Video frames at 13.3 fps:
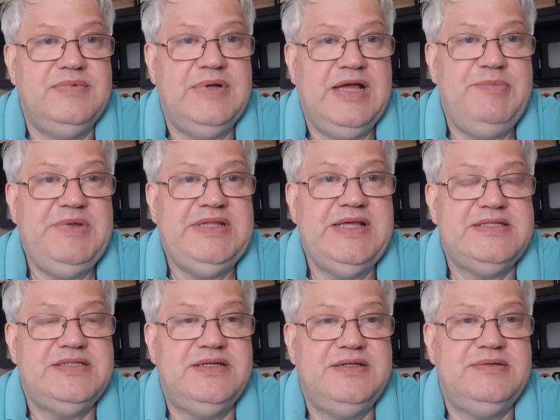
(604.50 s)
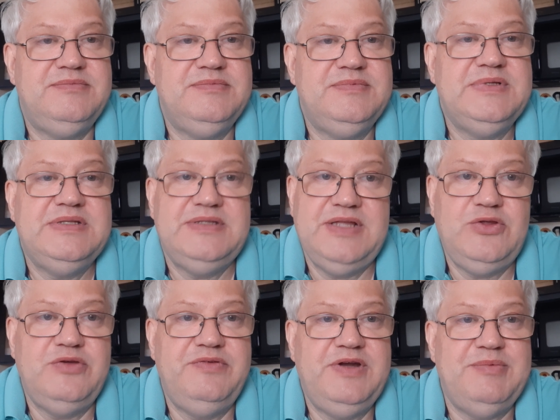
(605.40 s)
Happy tester, thank
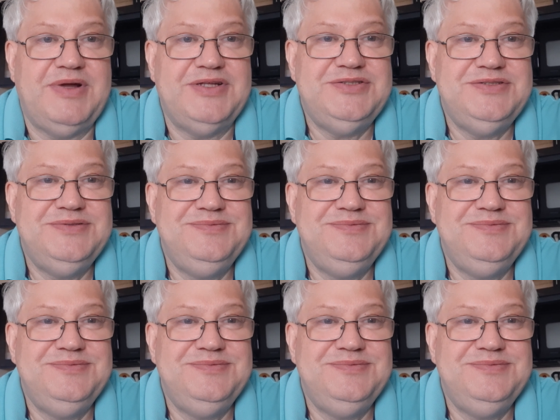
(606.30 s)
you very much.